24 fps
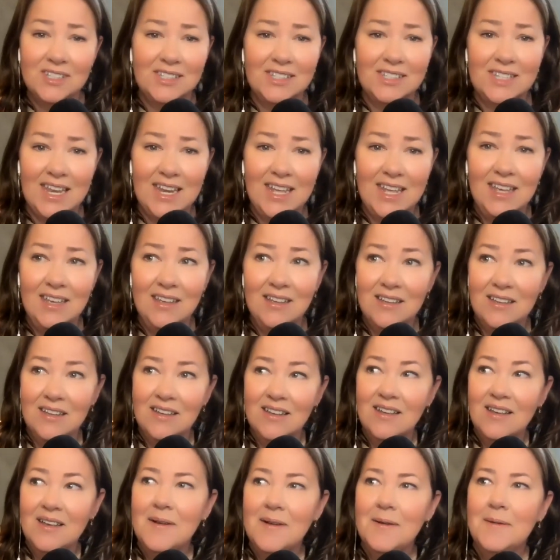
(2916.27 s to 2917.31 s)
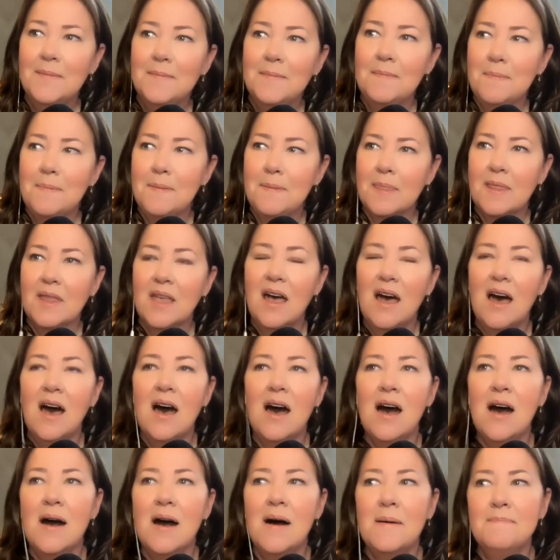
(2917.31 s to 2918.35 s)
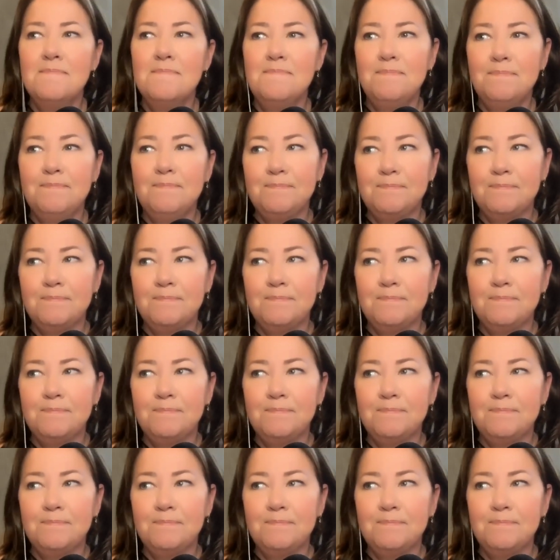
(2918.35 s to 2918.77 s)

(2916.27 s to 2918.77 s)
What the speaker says: skinny. But